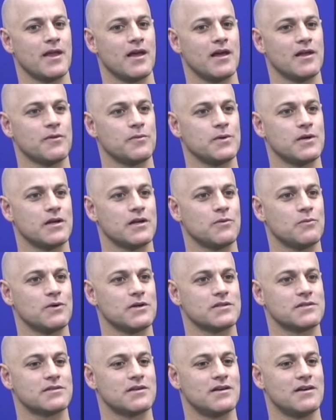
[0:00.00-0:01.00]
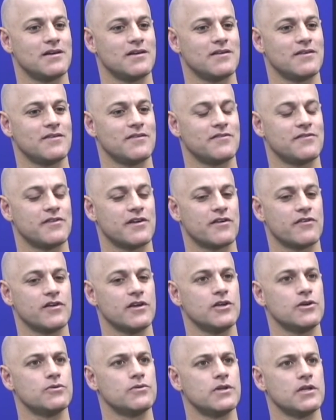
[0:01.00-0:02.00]
And it was a very
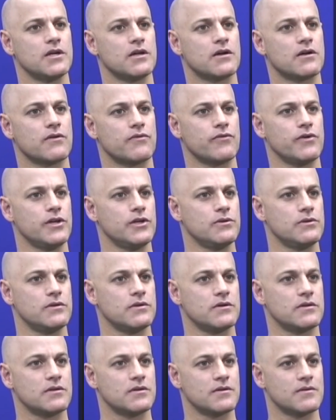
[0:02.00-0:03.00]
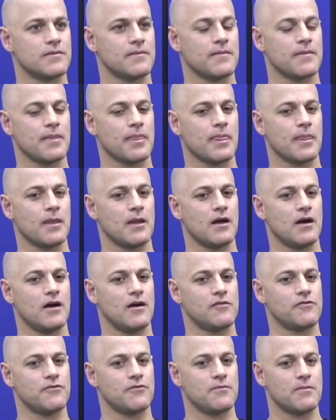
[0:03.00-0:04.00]
unique reunion
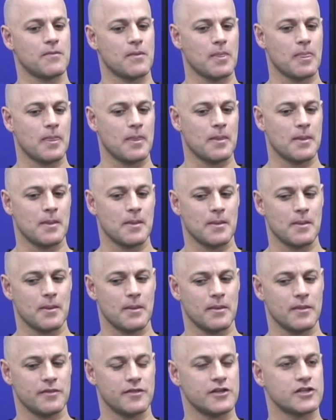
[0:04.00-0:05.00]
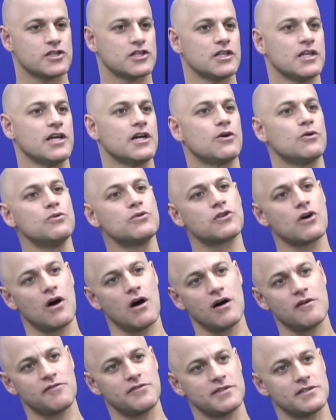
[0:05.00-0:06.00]
of the Shlichut
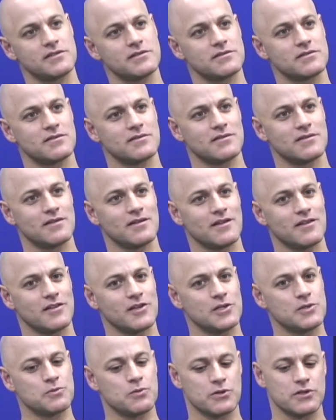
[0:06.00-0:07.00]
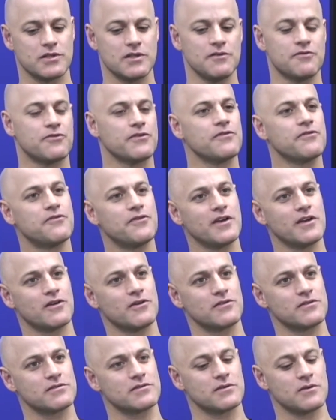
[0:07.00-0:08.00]
office. These were different
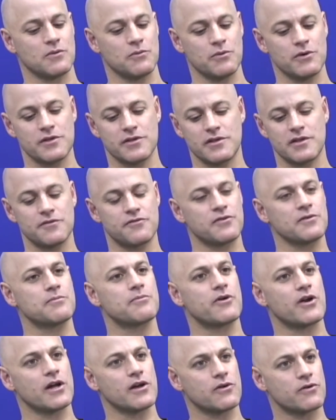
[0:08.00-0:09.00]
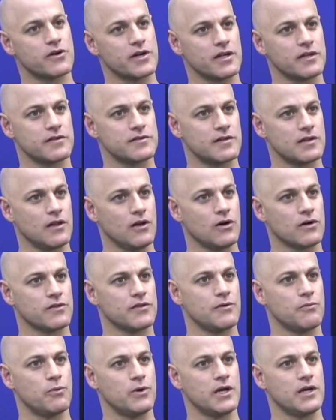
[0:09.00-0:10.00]
figures with different priorities along
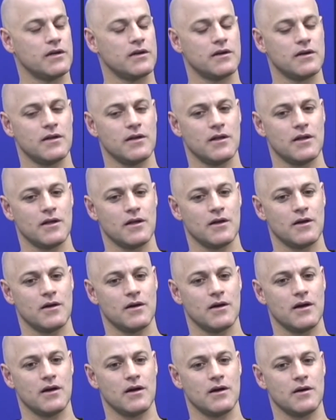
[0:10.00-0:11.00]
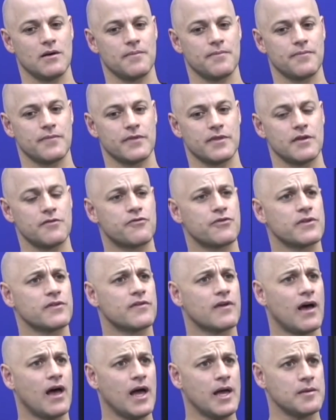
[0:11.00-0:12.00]
the way, different
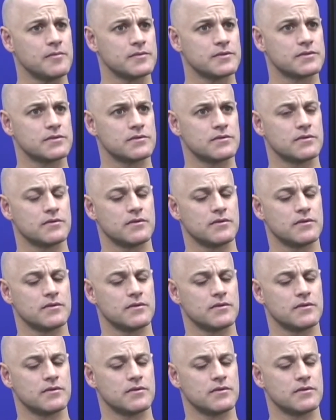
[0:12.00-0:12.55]
times.